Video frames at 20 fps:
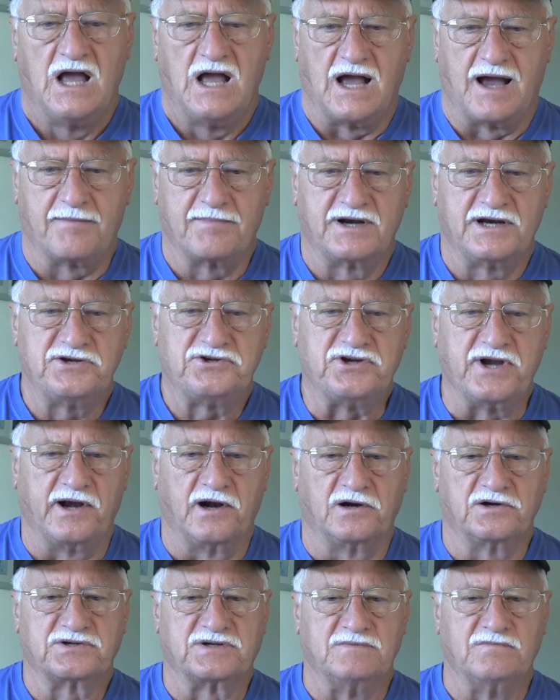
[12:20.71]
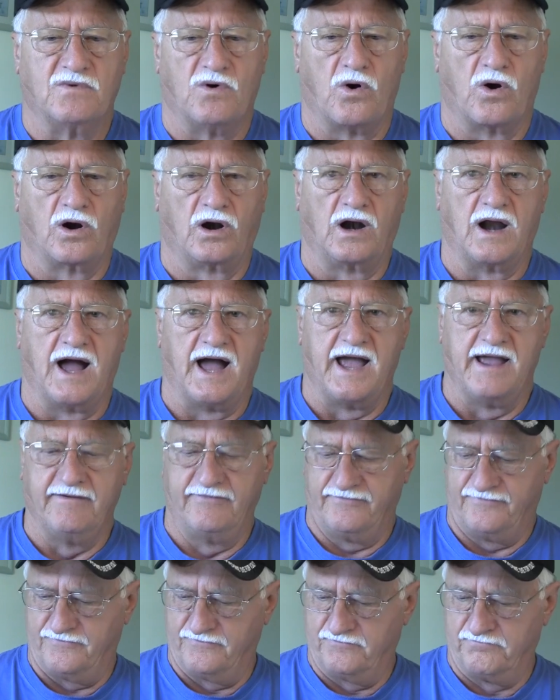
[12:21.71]
I'm going to share some more.
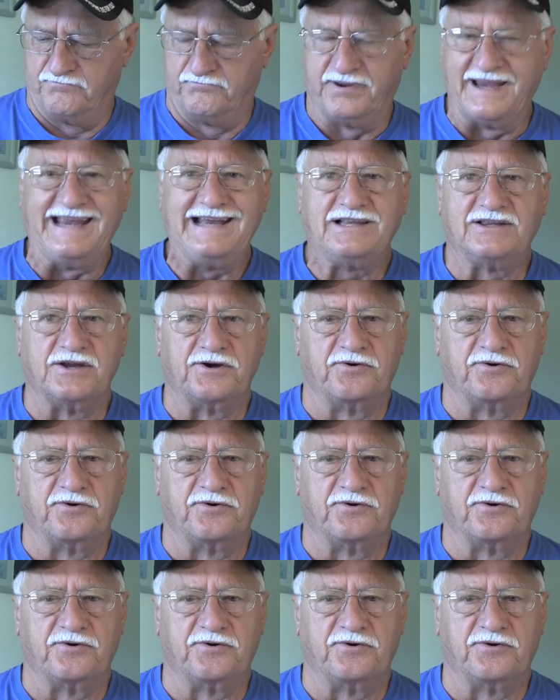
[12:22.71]
I've beat the